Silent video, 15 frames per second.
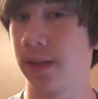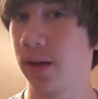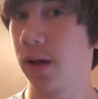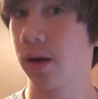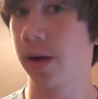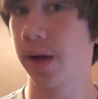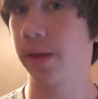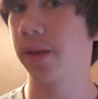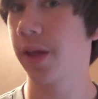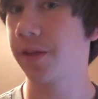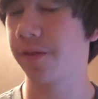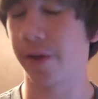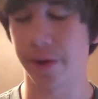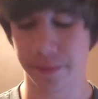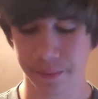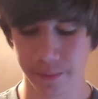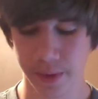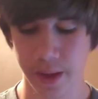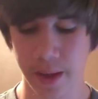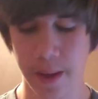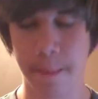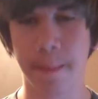Alright, that's fun.
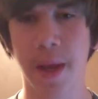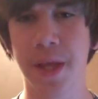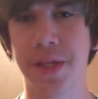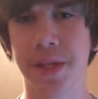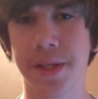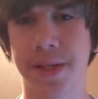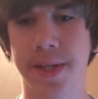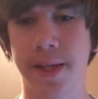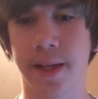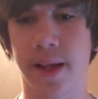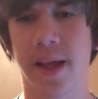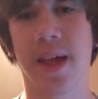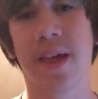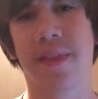Miz and Cena.